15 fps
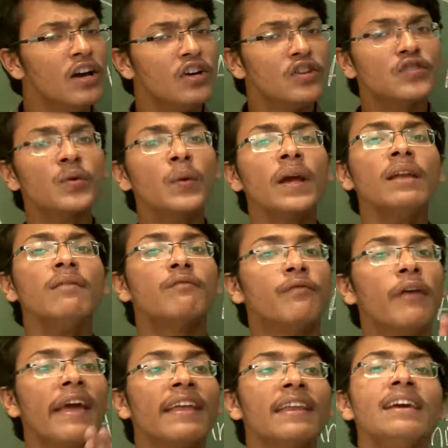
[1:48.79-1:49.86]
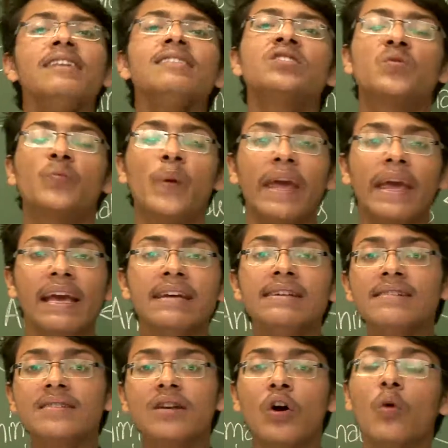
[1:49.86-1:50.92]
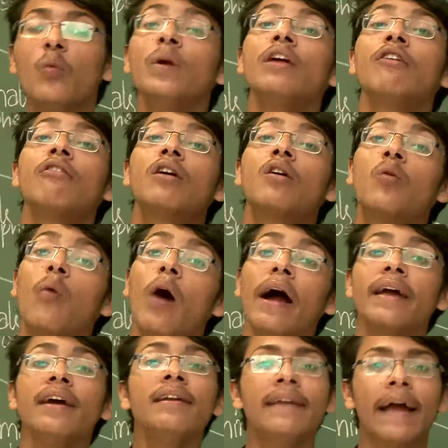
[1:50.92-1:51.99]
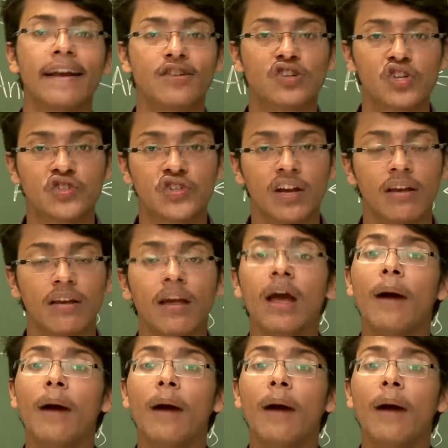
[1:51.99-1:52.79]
So in various ways, we require nitrogen.